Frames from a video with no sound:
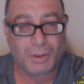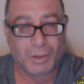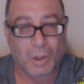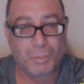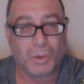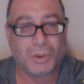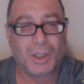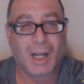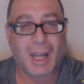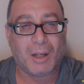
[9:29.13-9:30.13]

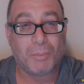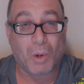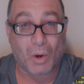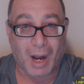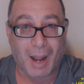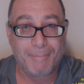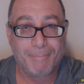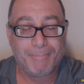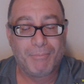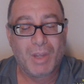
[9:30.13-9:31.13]
computer, like a program,
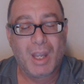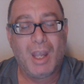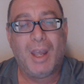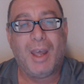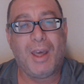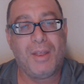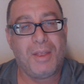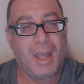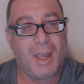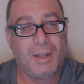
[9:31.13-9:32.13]
and
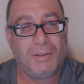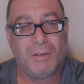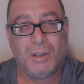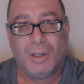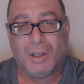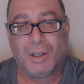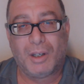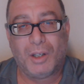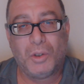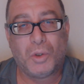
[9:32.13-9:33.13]
then
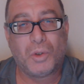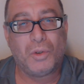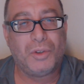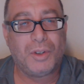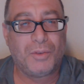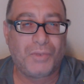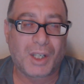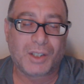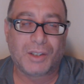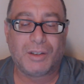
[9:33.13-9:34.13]
you should
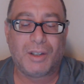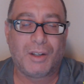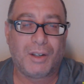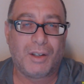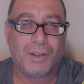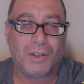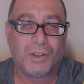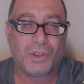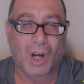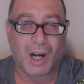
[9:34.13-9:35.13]
fix the
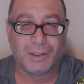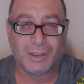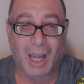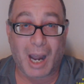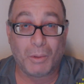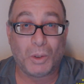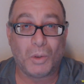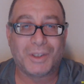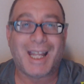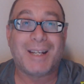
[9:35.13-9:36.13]
chart, how it
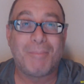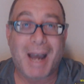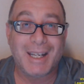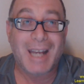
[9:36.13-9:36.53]
looks like mine.